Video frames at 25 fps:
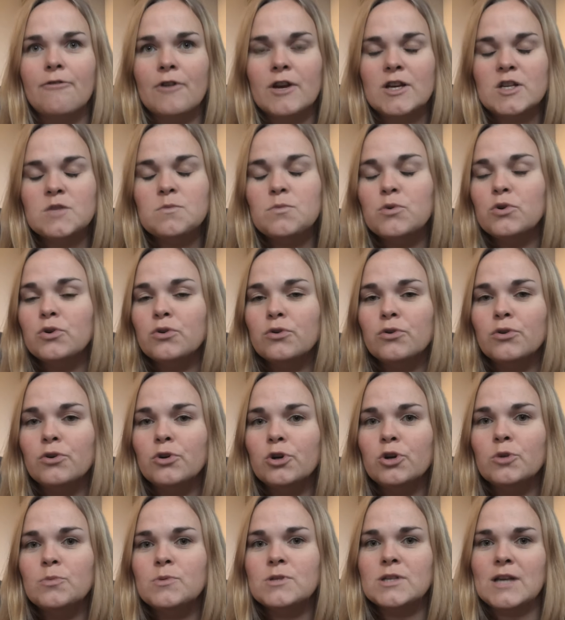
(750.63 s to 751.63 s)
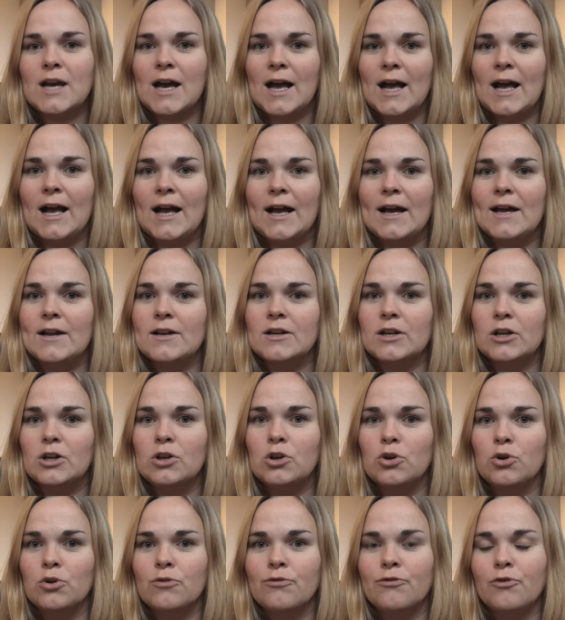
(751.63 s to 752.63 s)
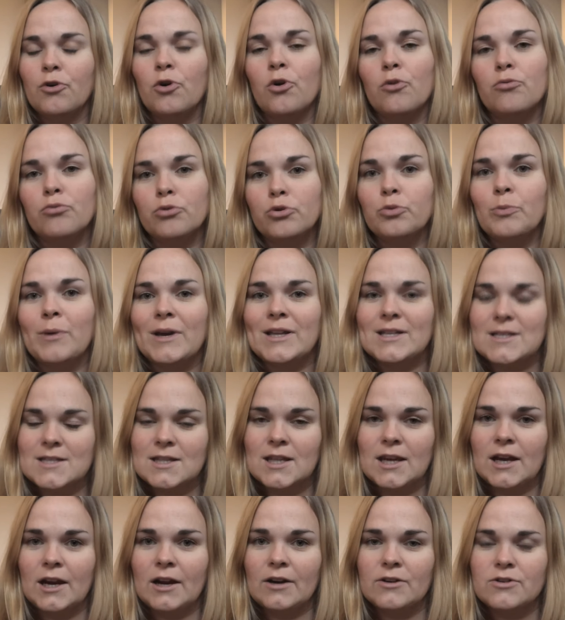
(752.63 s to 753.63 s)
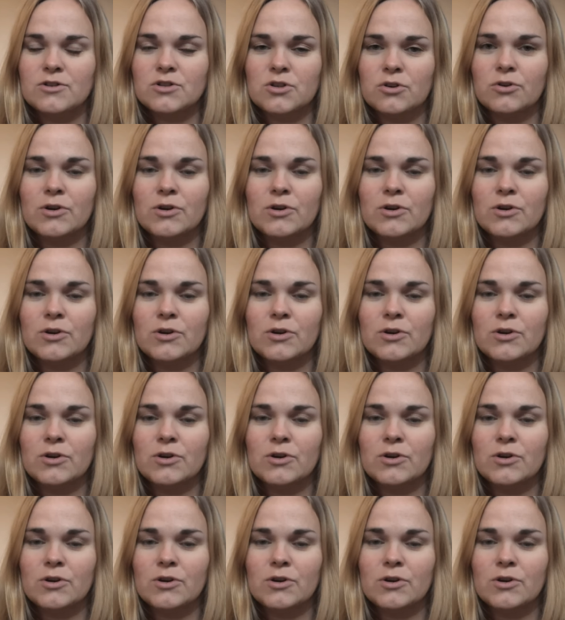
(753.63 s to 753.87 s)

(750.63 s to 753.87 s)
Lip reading: Facebook groups and look for roommates there.